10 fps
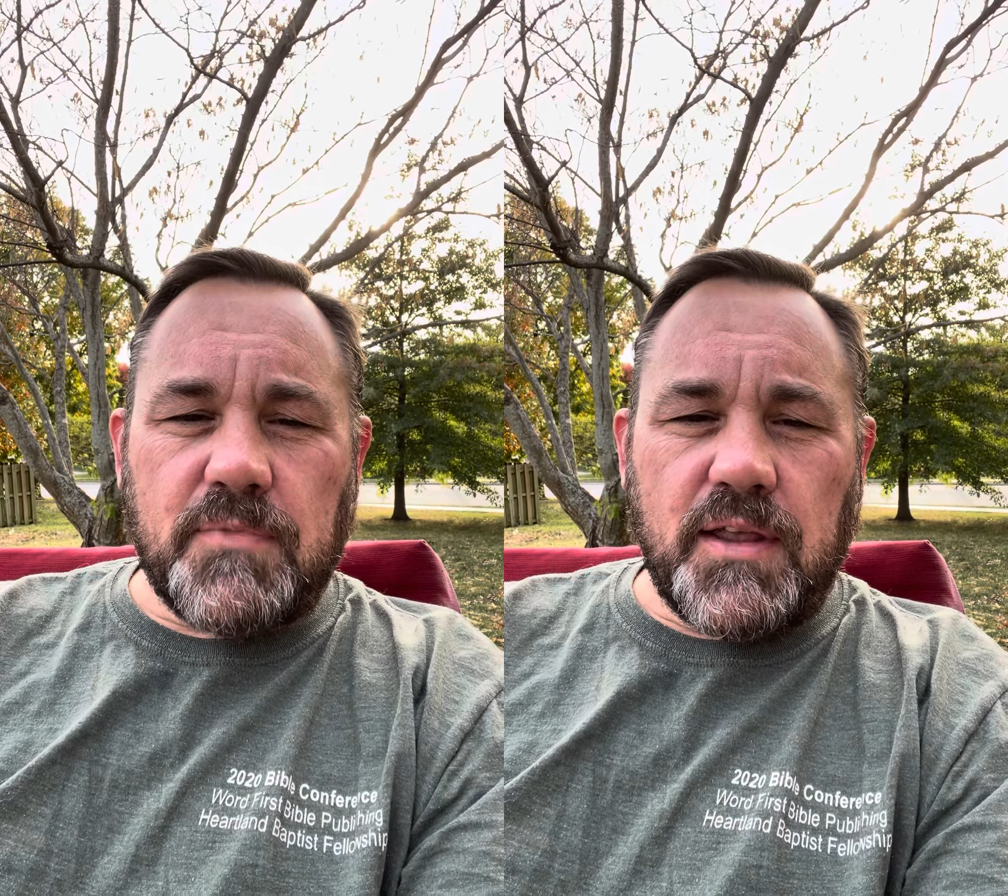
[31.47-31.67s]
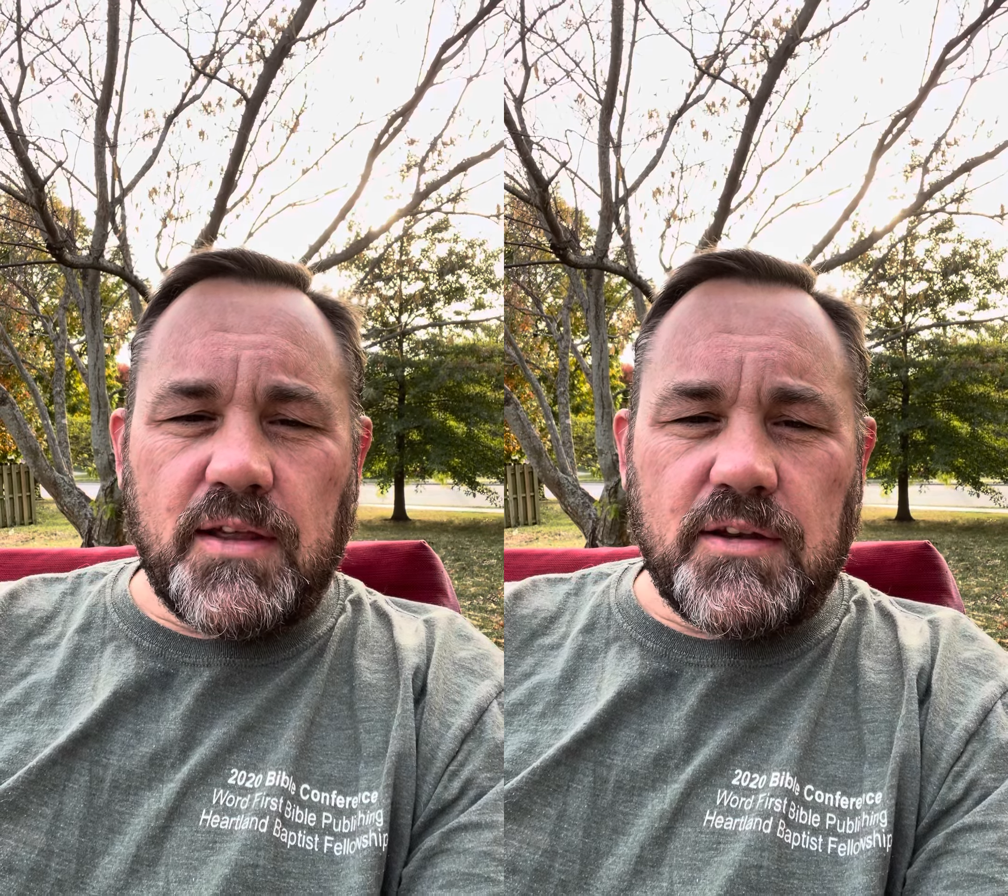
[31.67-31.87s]

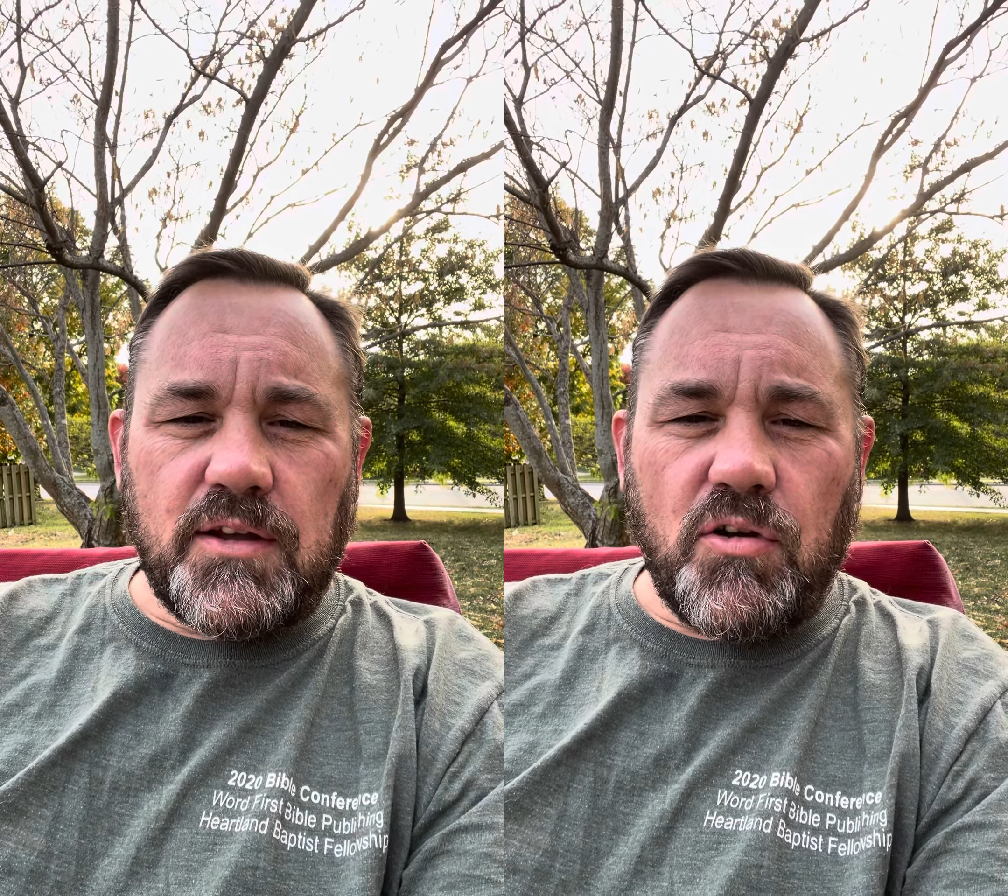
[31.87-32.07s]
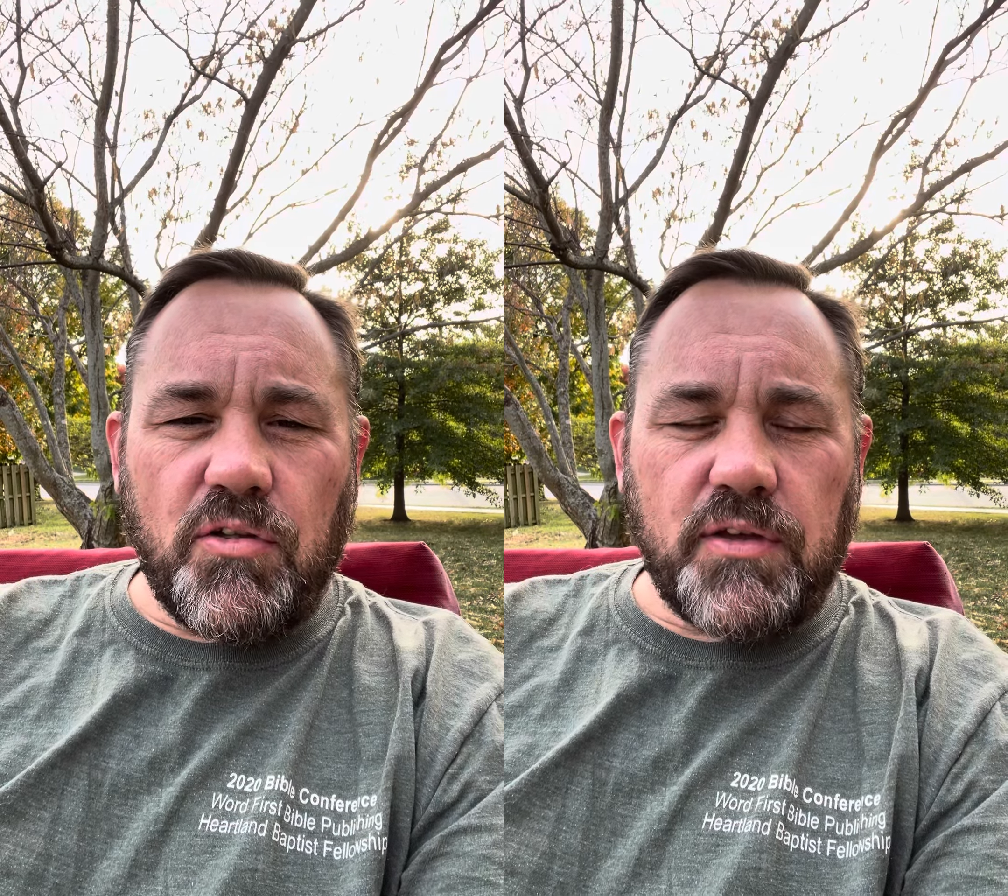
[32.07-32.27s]
and
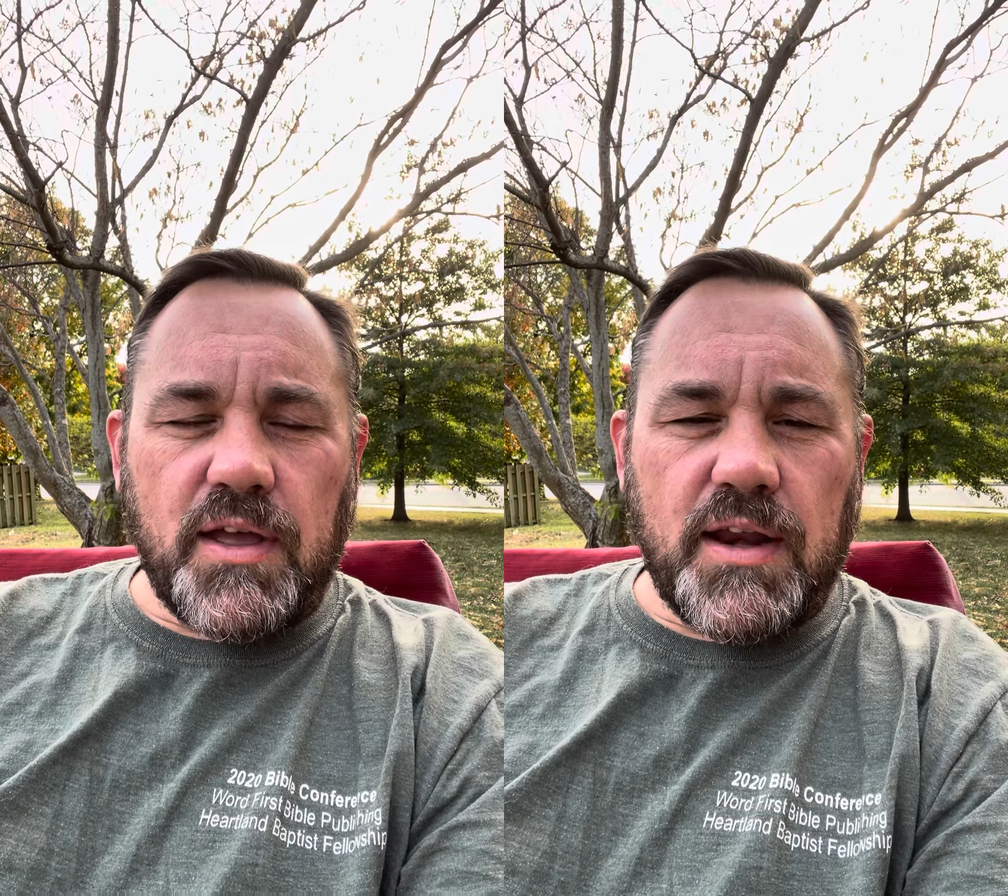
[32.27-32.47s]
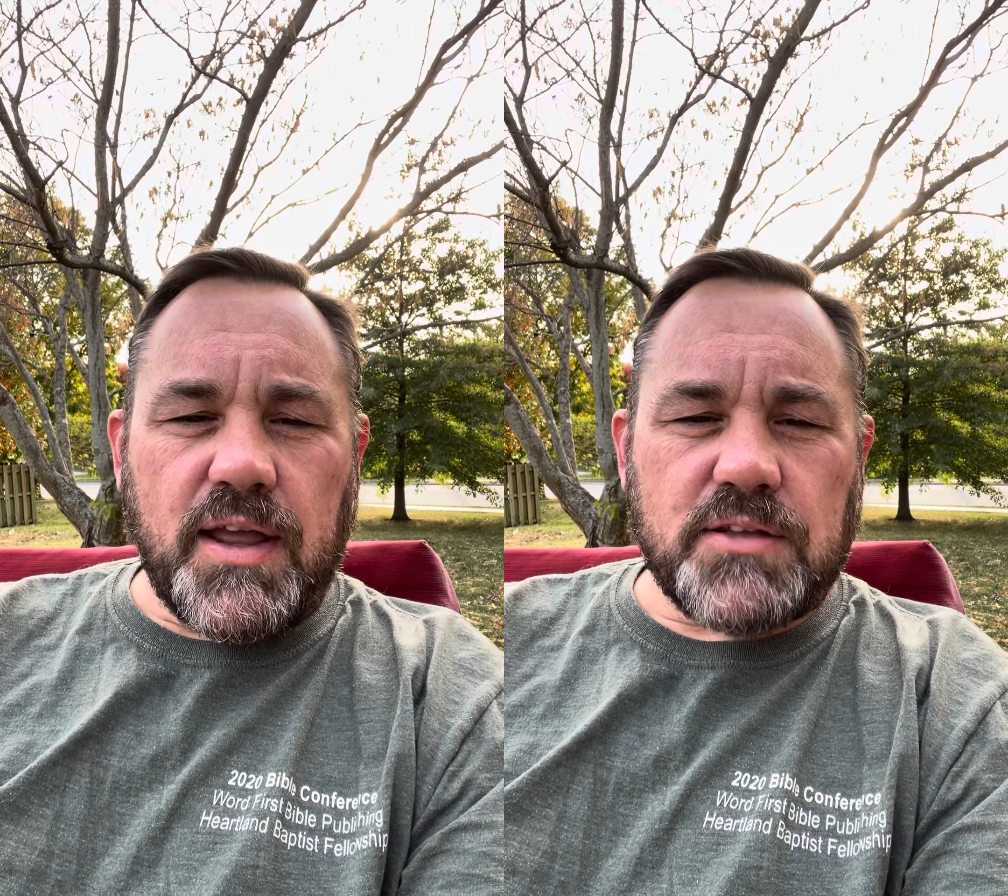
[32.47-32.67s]
all that
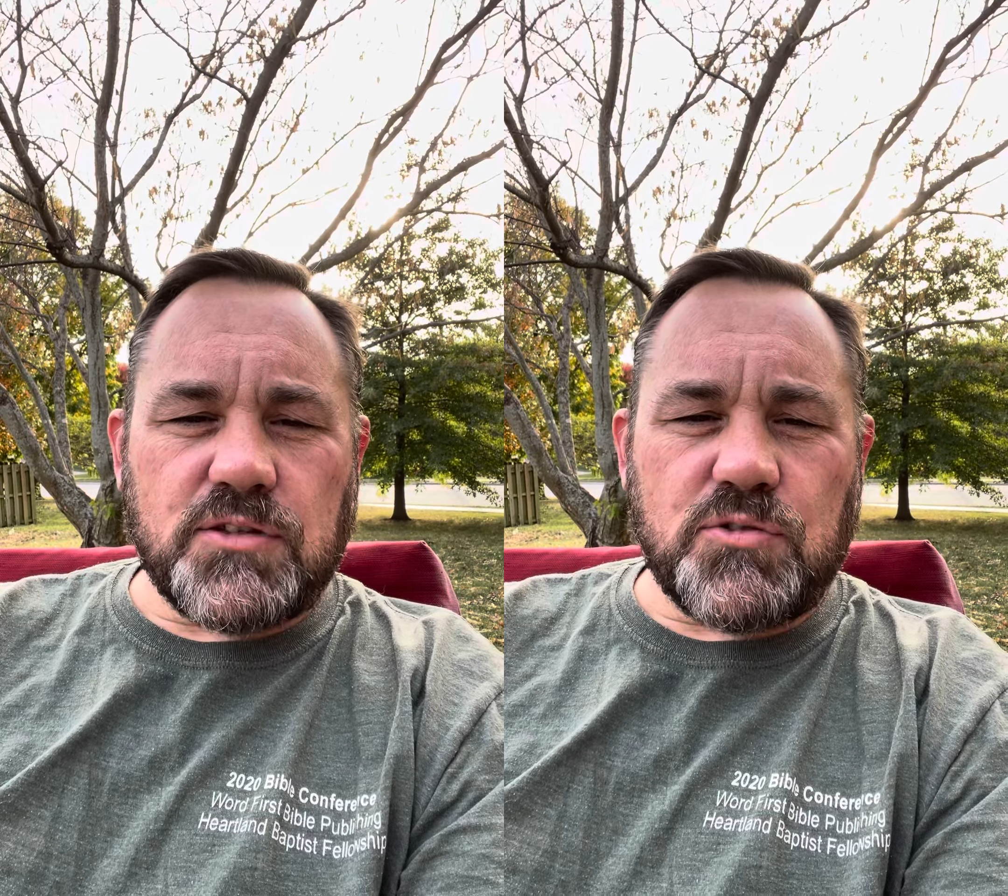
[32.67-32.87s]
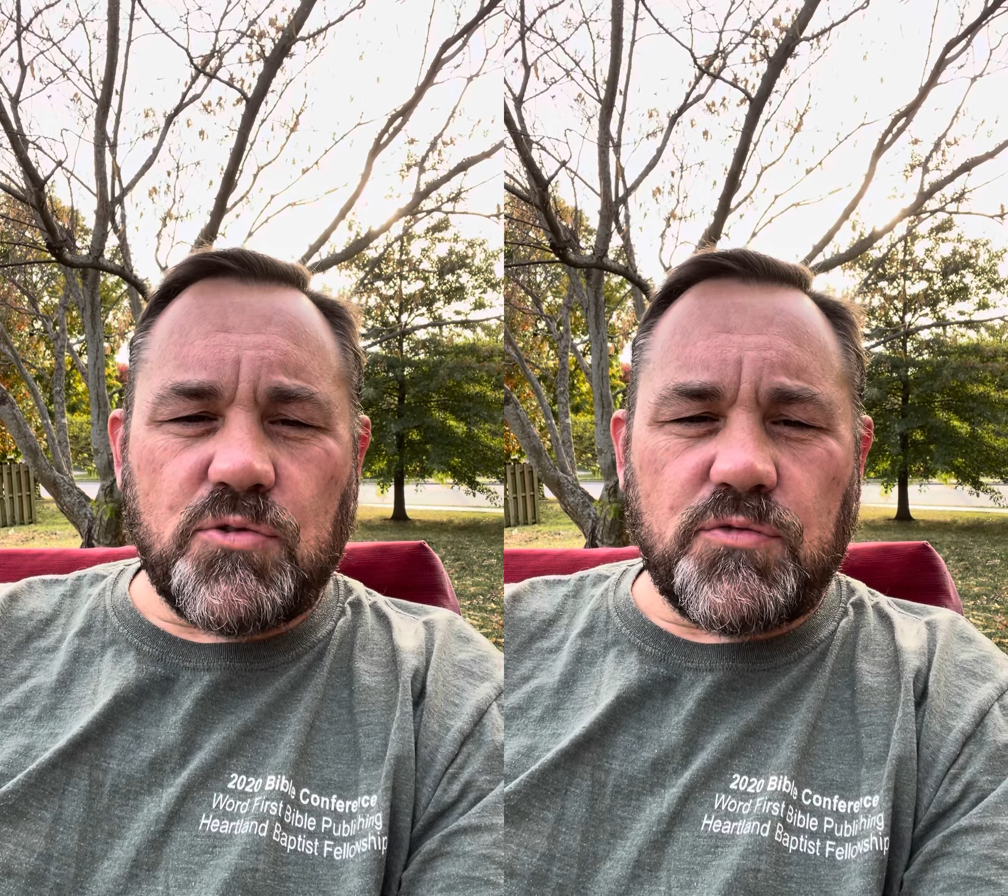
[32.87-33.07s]
God has in
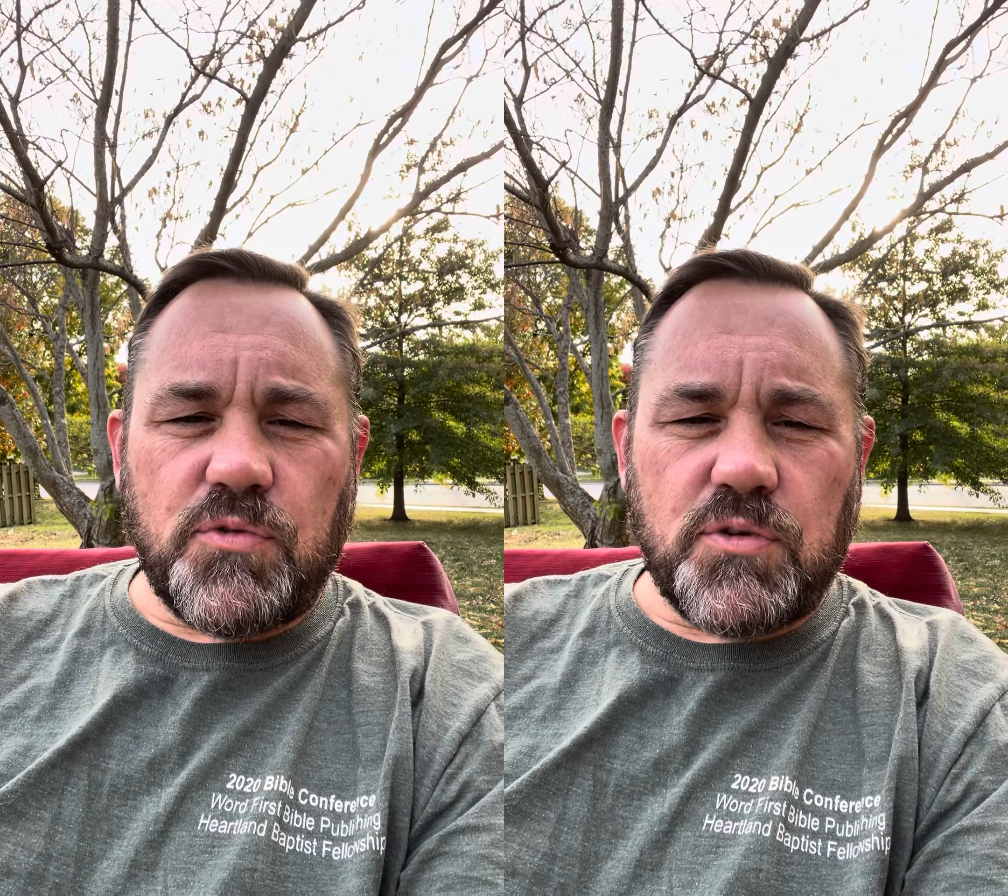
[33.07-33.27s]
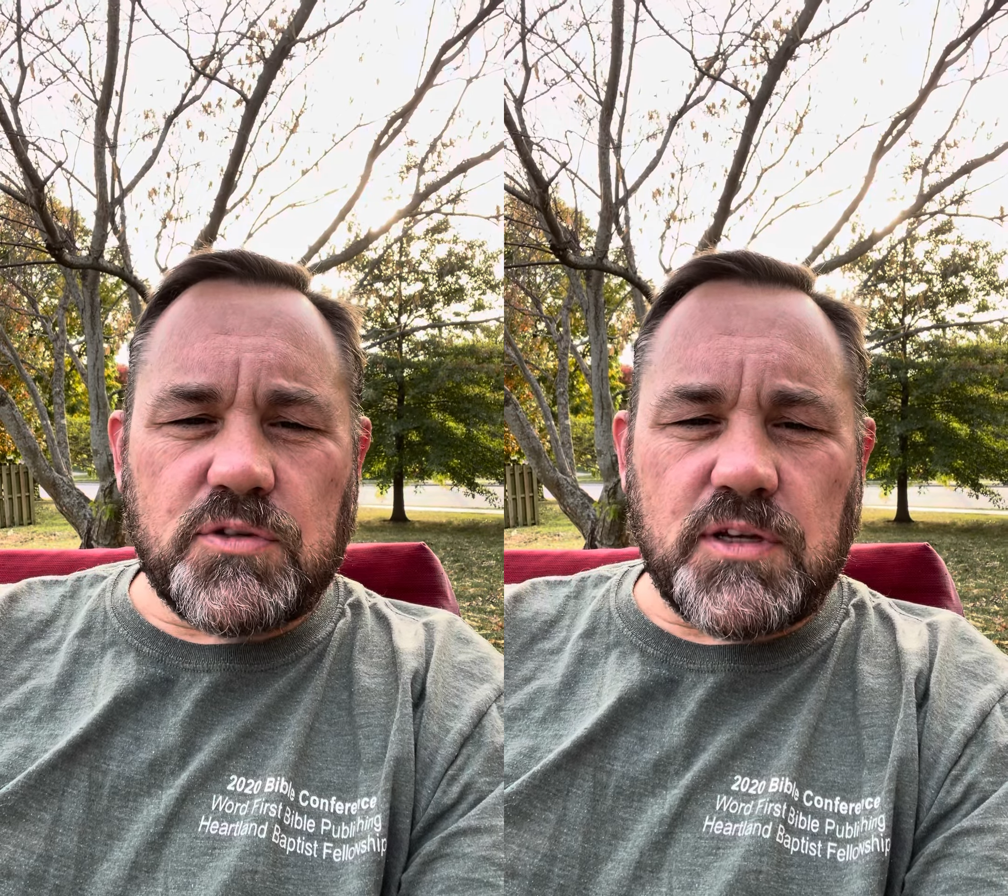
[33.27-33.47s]
store
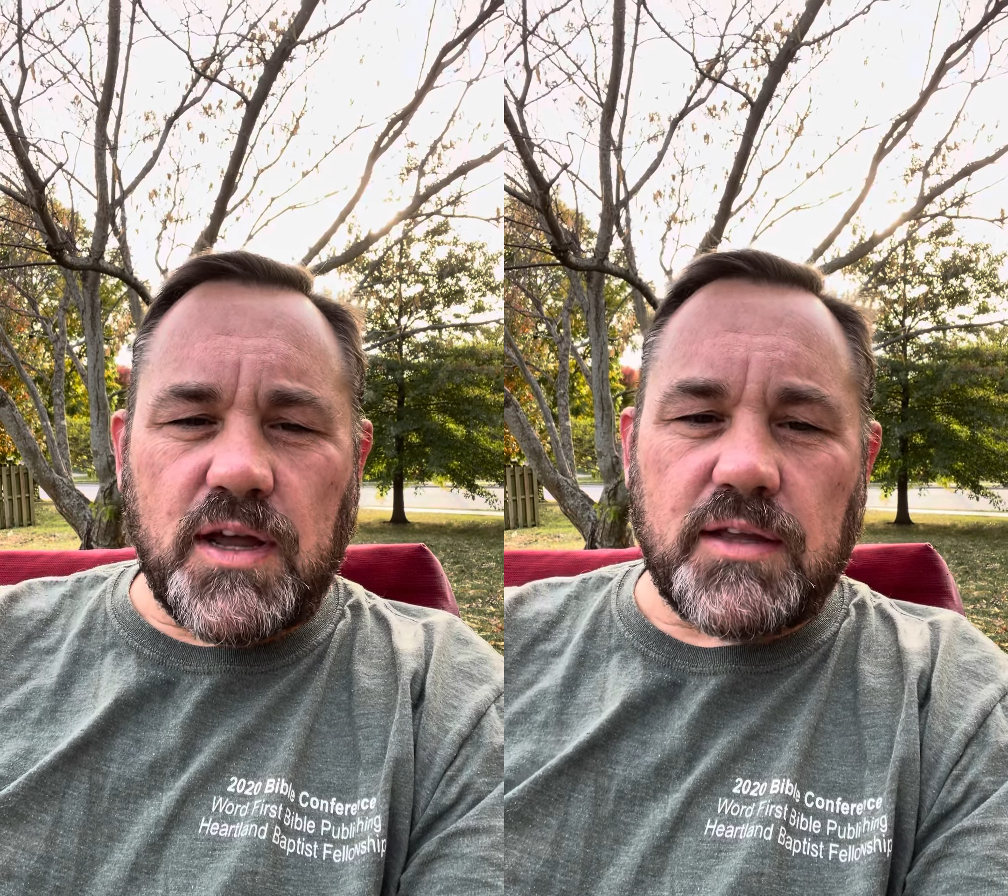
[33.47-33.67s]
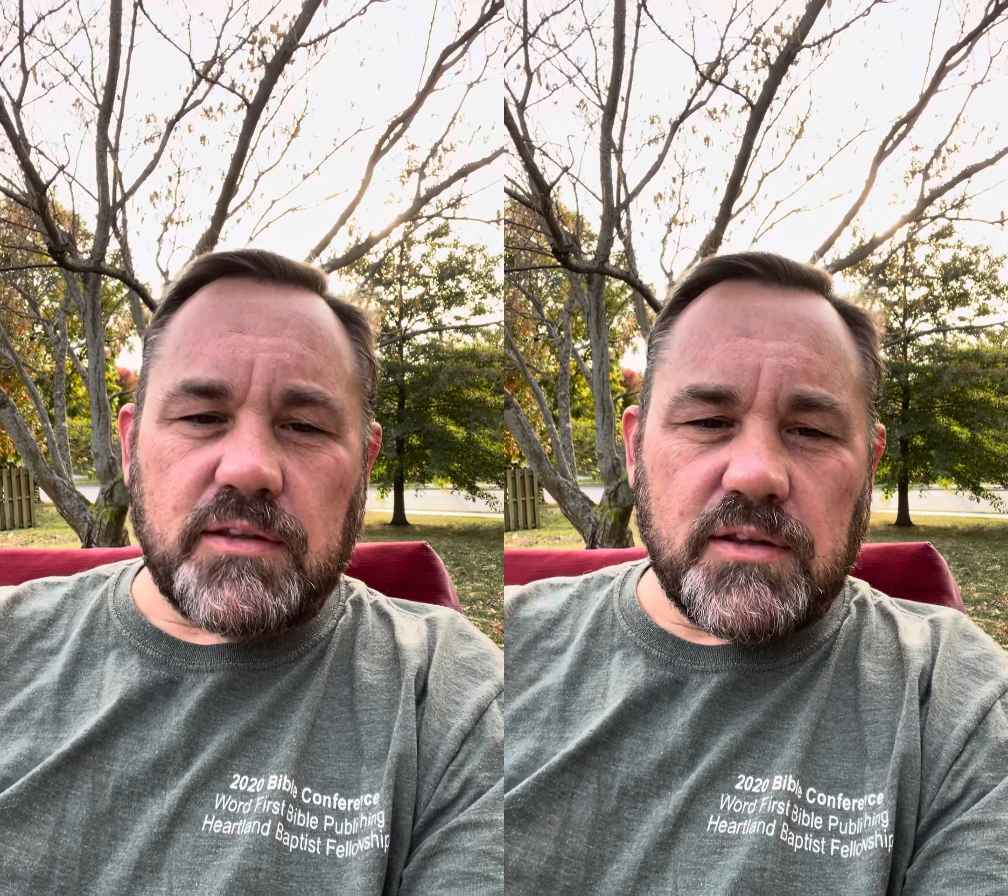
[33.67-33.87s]
for us tonight.